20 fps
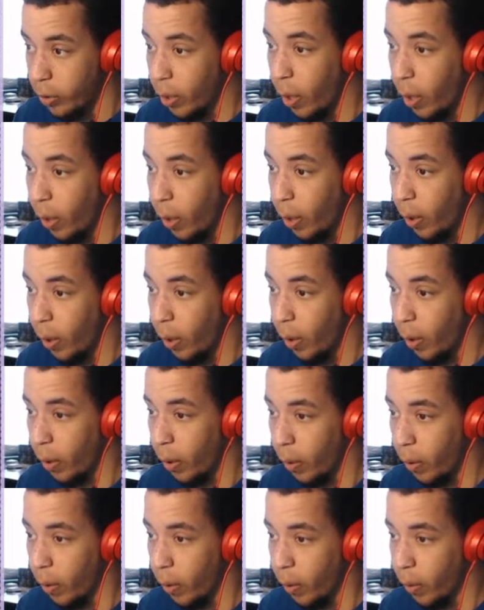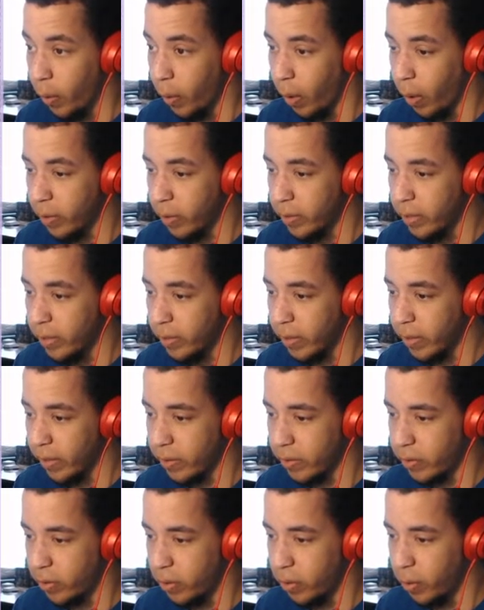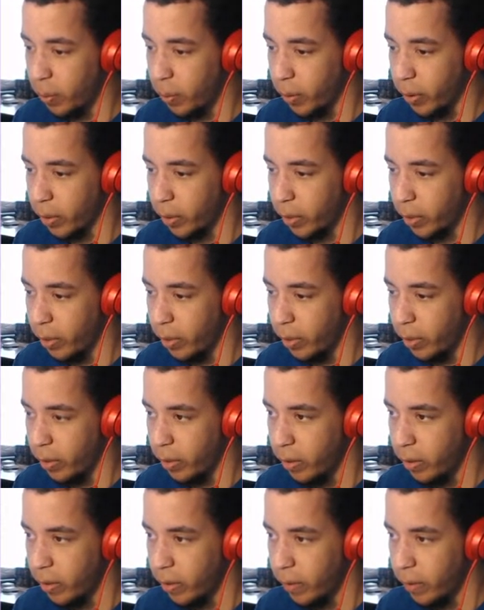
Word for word: Oh, aren't these like super good?